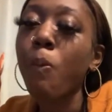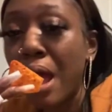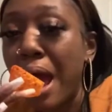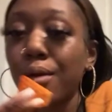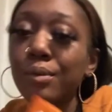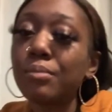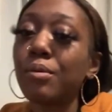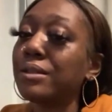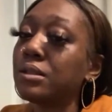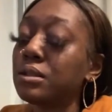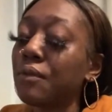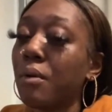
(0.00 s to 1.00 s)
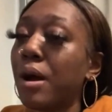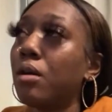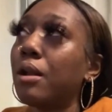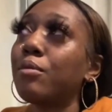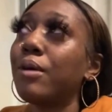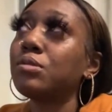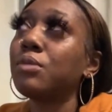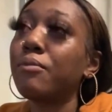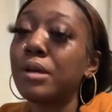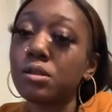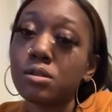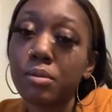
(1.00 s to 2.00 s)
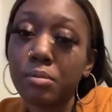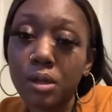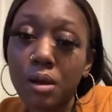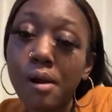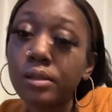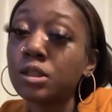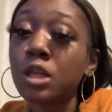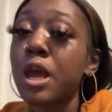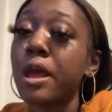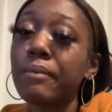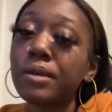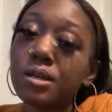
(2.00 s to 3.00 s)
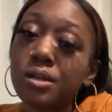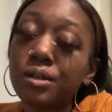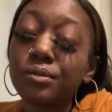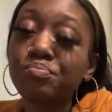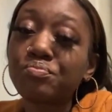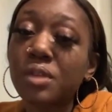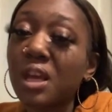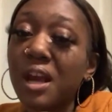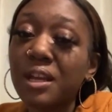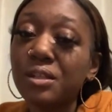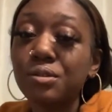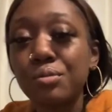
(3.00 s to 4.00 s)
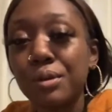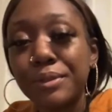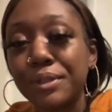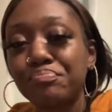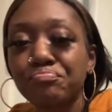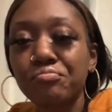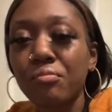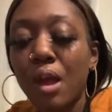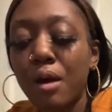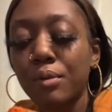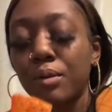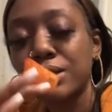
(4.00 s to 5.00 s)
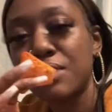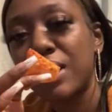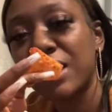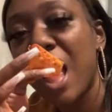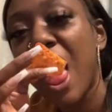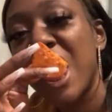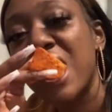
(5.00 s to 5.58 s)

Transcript: I don't really be watching stuff on my own. I be watching whatever my sister be putting on. It be good. And I get into it, but I don't really watch TV like that.